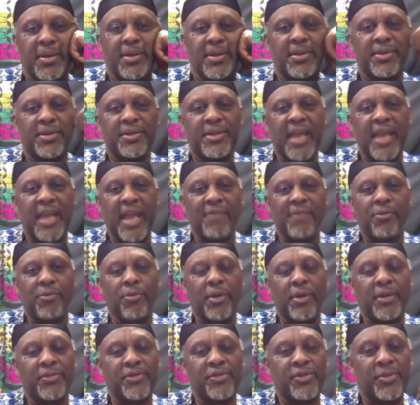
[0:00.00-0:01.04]
they have a
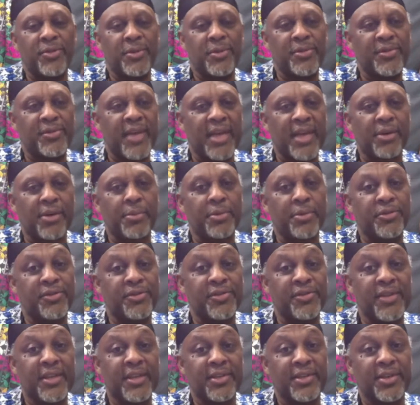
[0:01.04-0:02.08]
rate of suicide almost
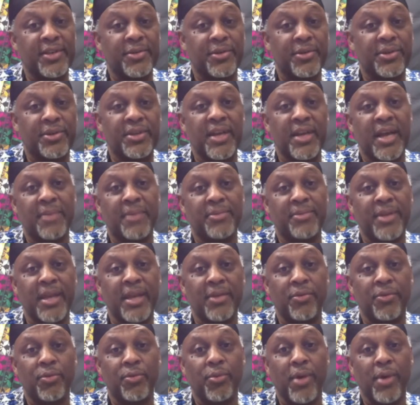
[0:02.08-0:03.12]
600 times that
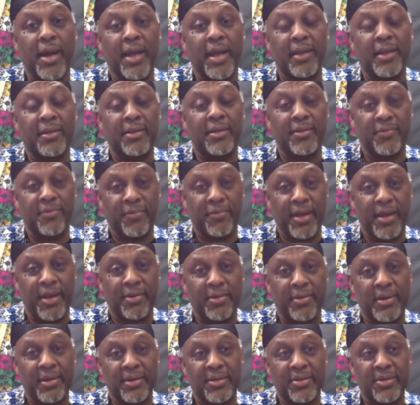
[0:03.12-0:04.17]
of white
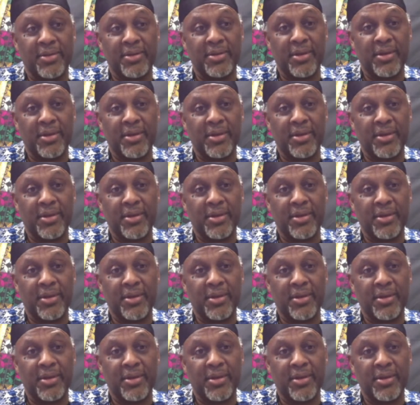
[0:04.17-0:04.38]
veterans.